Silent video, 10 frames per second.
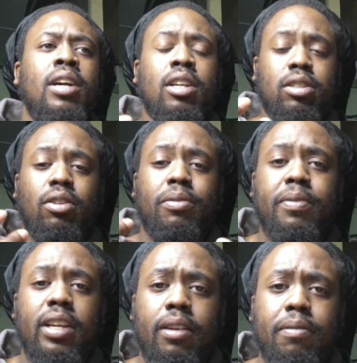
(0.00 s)
So
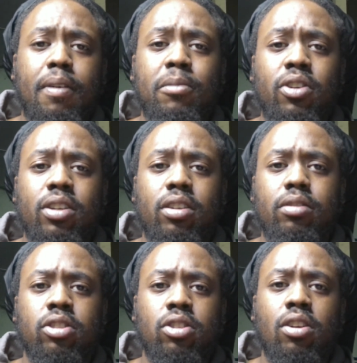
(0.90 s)
if I'm going to
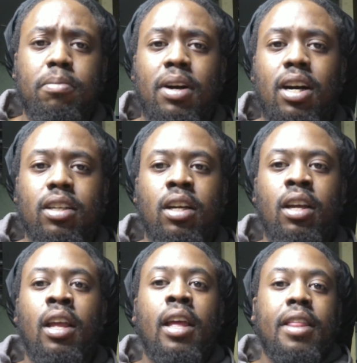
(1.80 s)
start a
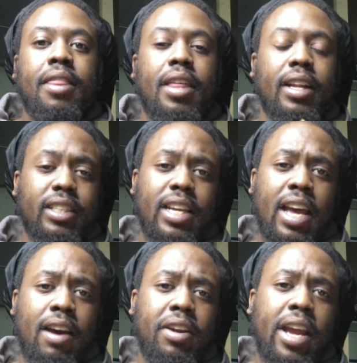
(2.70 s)
manga that doesn't
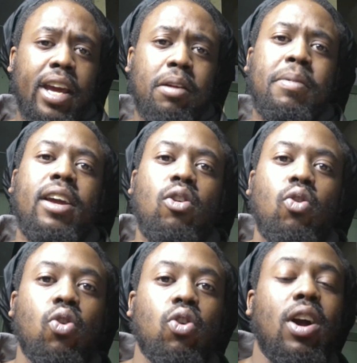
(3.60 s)
have an anime, or